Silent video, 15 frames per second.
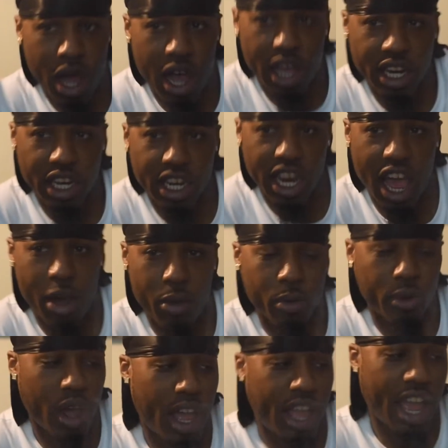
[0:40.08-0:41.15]
mind and
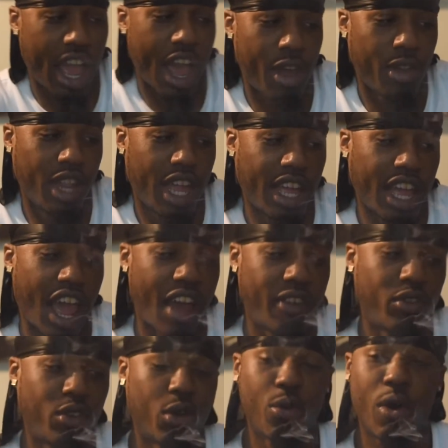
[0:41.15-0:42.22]
how like
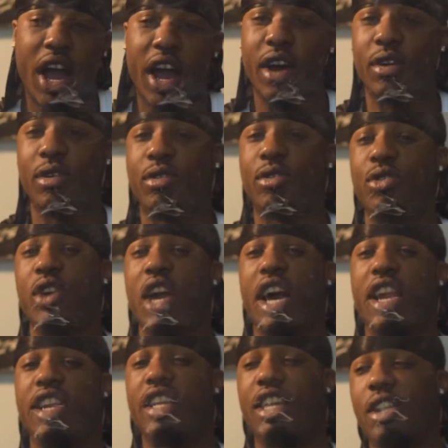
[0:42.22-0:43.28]
after a while you
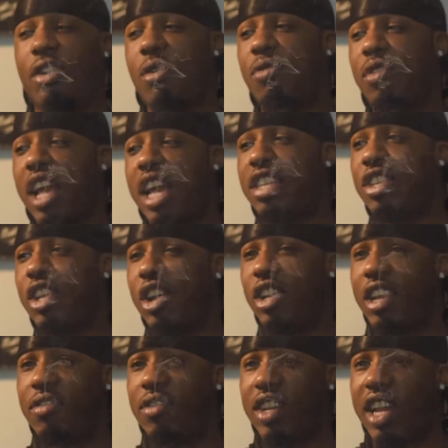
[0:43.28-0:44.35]
gotta get over that and
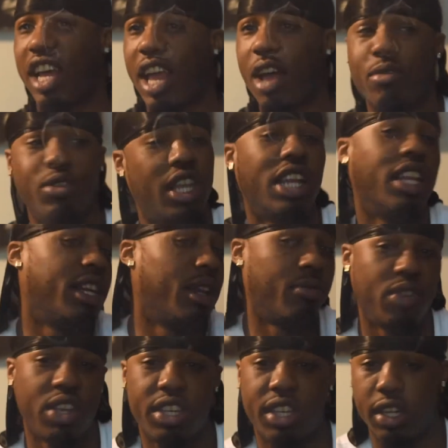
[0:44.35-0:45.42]
start living. Like I was telling
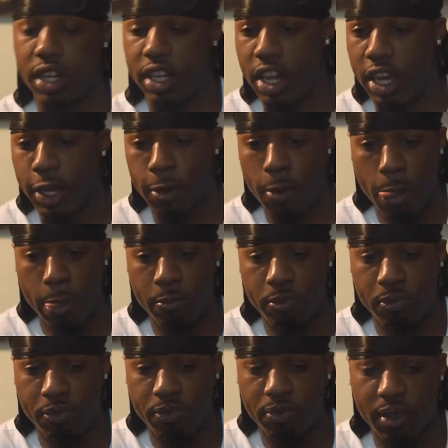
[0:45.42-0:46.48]
them recently, like
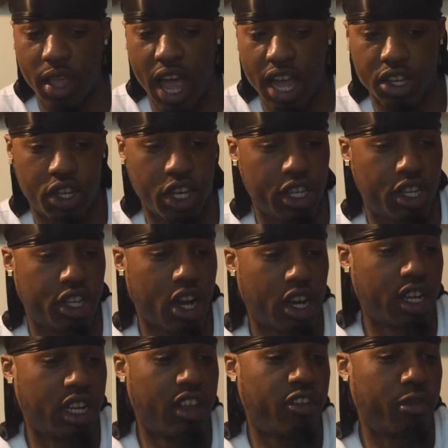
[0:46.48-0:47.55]
I just
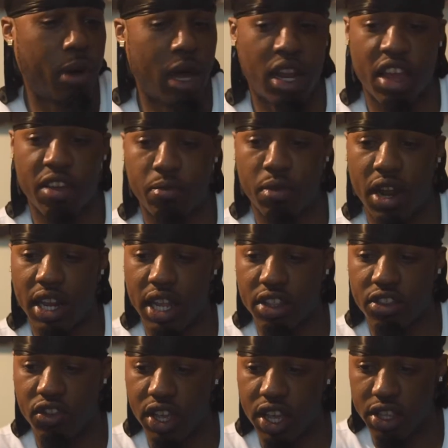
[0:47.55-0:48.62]
started living my life
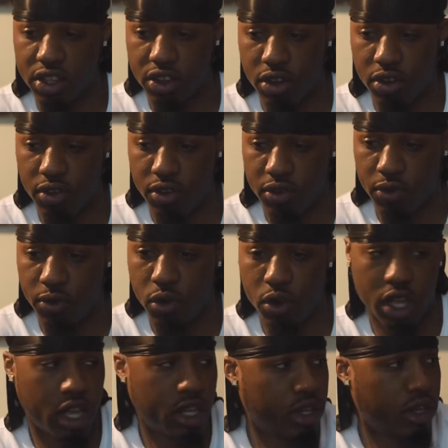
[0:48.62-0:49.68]
probably like 3 years ago,
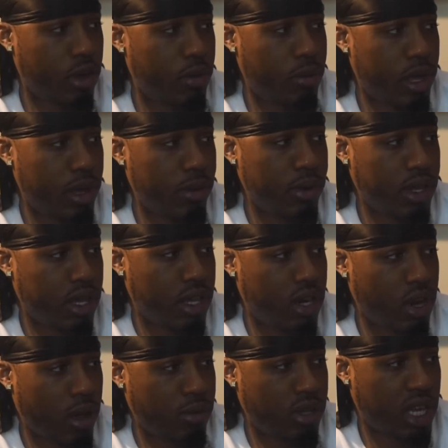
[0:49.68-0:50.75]
4 years ago maybe.
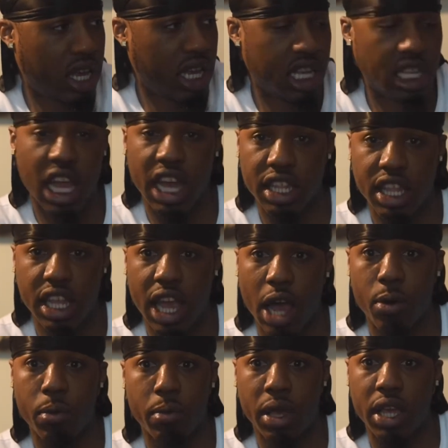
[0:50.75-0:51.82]
You know what I'm saying? Because I didn't
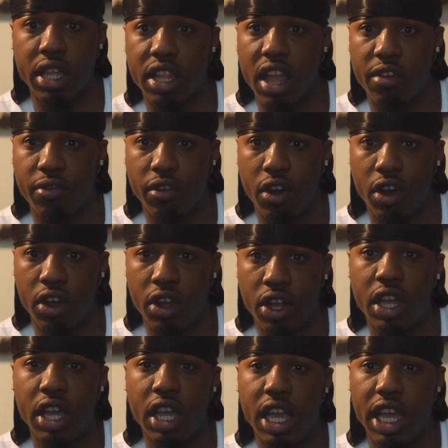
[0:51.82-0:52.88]
think I would make it that far.
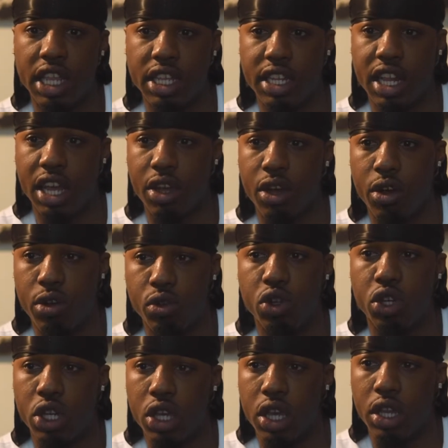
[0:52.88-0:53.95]
And it's like,
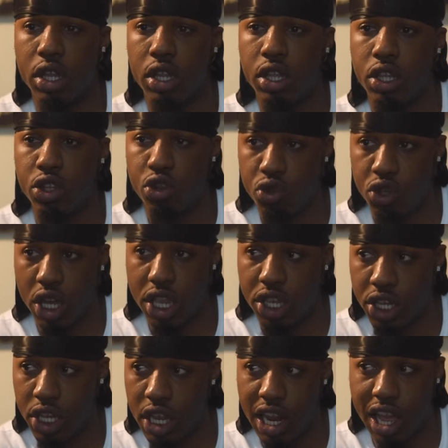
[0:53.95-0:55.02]
oh shit, you
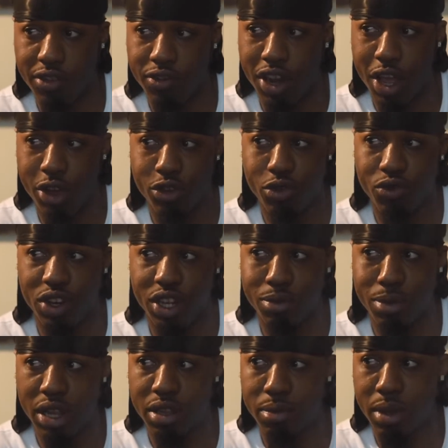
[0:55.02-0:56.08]
changing your life now, you
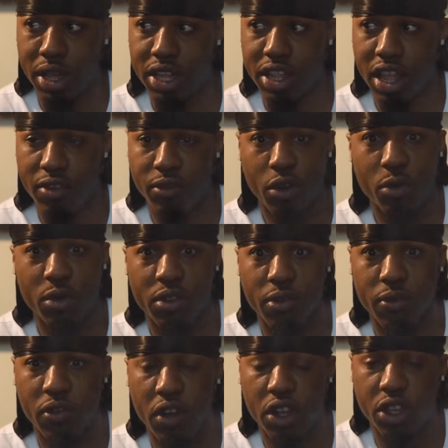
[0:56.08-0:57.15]
really about to make it that far.
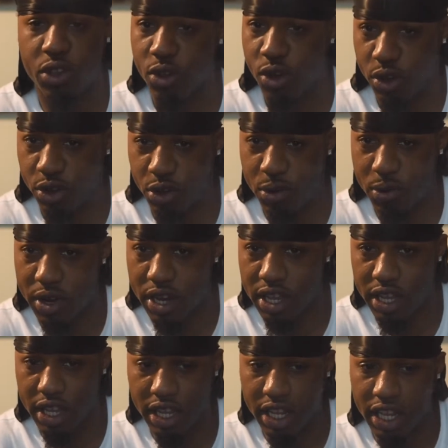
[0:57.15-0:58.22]
What the fuck are you gonna do with
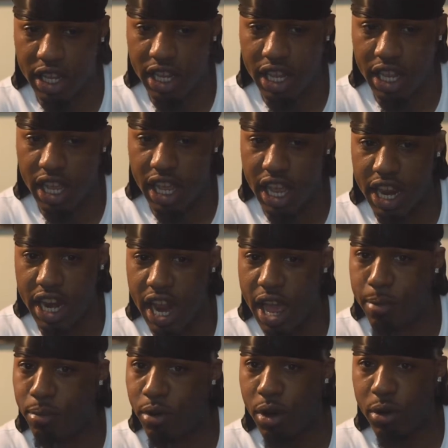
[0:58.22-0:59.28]
it? And
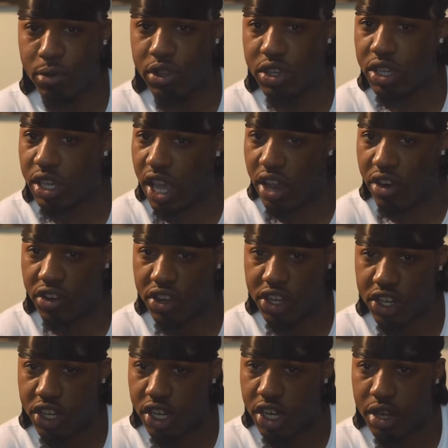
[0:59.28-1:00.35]
that part was
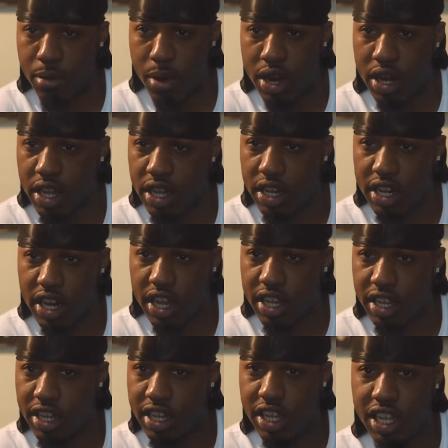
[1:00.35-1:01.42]
scary as shit, my nigga.
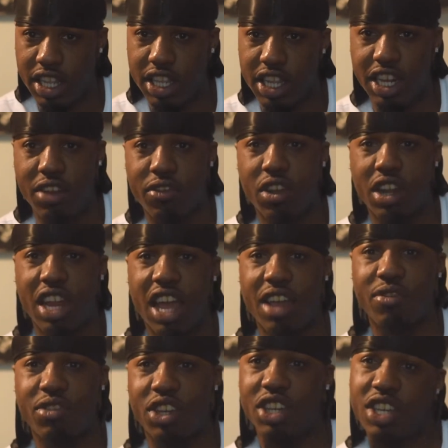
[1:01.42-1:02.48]
Like, to live your
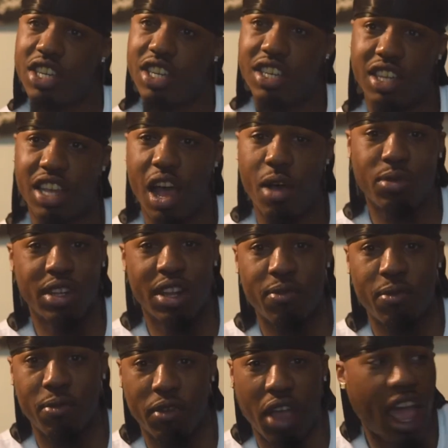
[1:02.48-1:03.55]
life I was
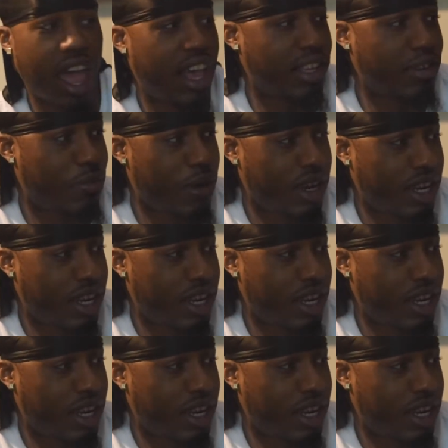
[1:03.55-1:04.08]
living fast,